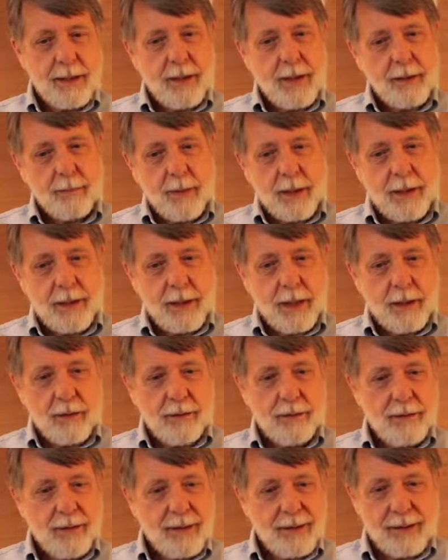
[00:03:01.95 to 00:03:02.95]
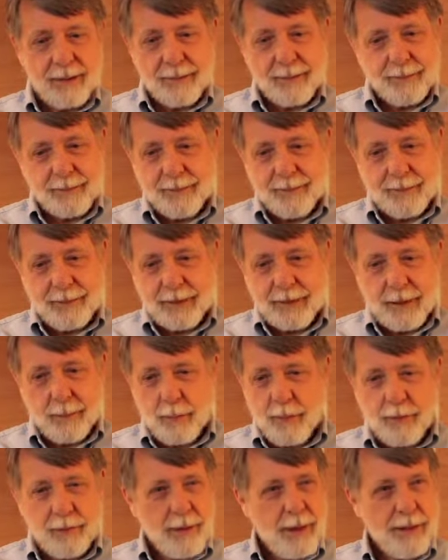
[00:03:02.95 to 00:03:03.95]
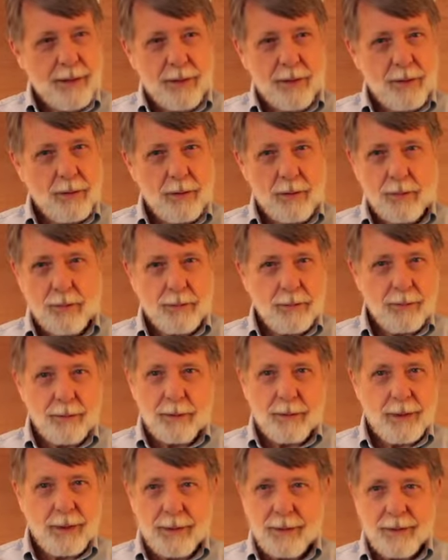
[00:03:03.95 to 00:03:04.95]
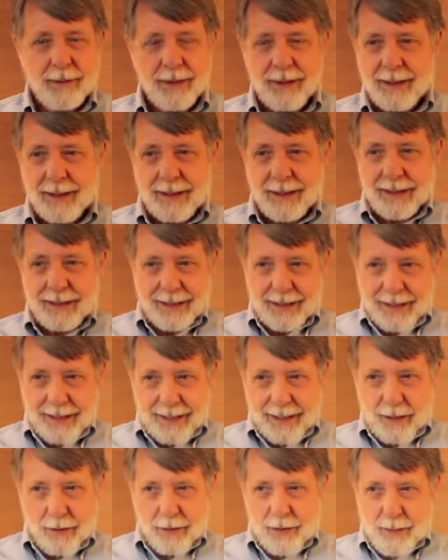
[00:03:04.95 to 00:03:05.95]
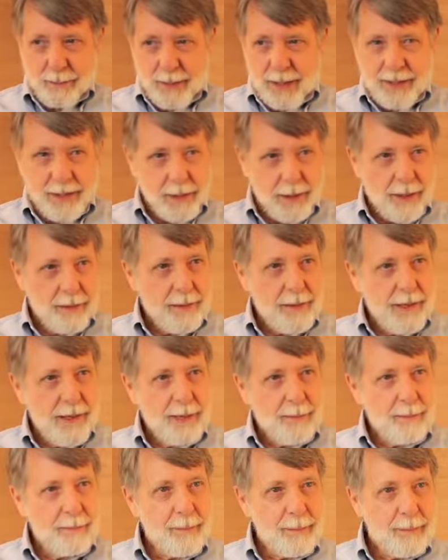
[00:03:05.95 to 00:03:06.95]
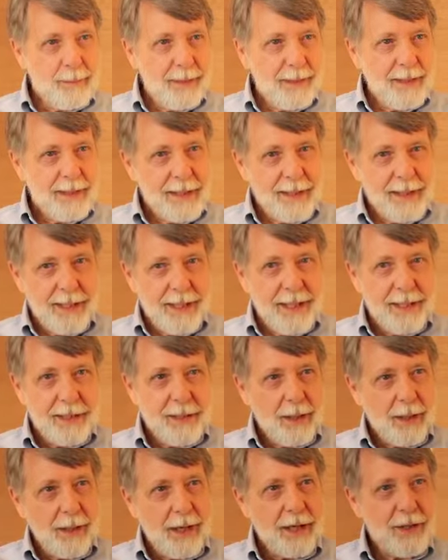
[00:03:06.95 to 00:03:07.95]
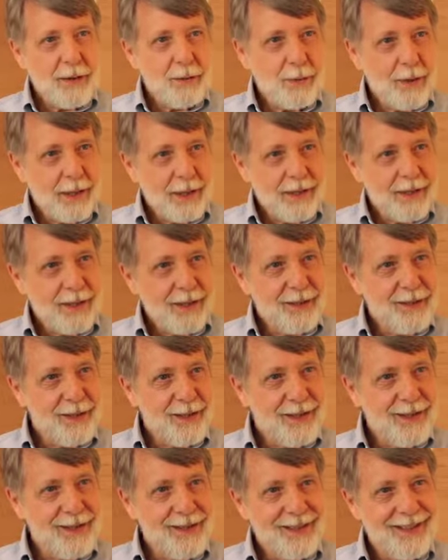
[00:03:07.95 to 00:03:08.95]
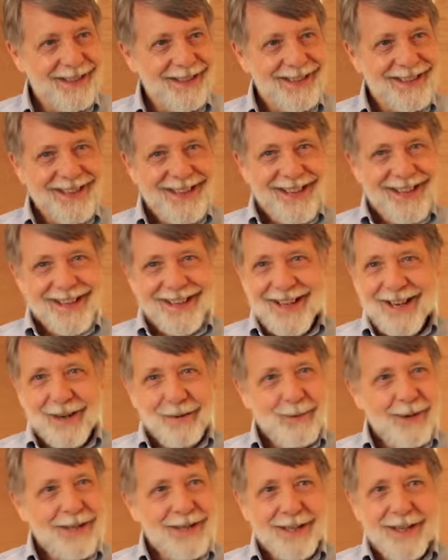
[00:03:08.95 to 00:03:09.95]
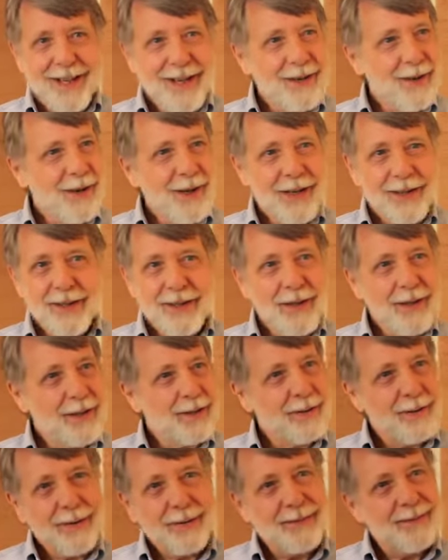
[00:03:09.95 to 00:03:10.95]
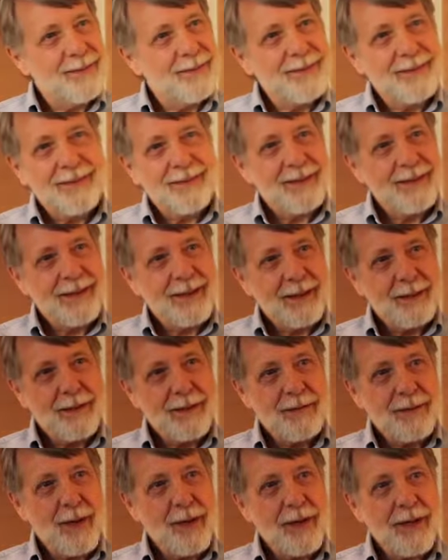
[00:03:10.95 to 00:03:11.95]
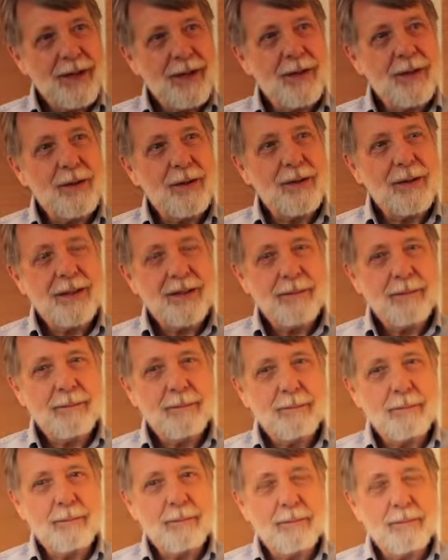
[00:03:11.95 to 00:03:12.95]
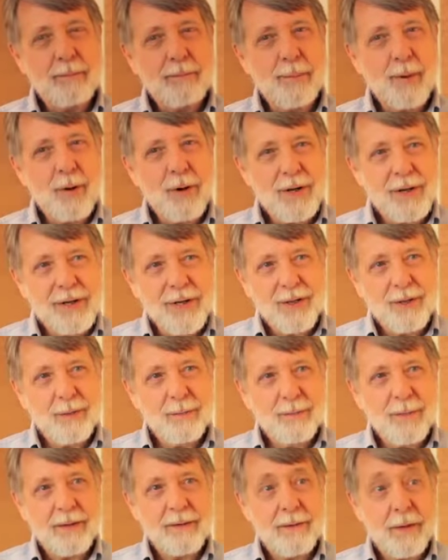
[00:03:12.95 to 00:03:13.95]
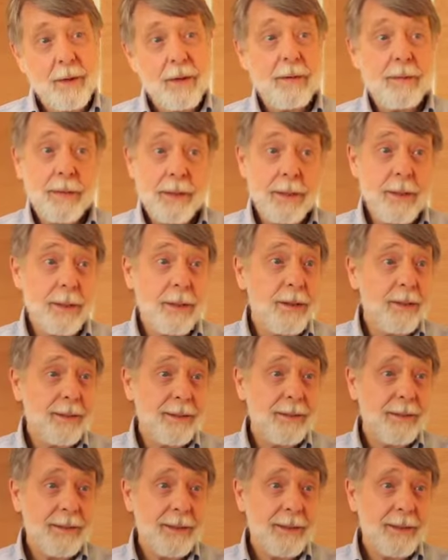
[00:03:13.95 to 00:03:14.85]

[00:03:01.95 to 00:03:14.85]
like myself, a professor who, you know, spends a lot of time intellectualizing things, that it wasn't at all intellectual. It was very personal, but very physical.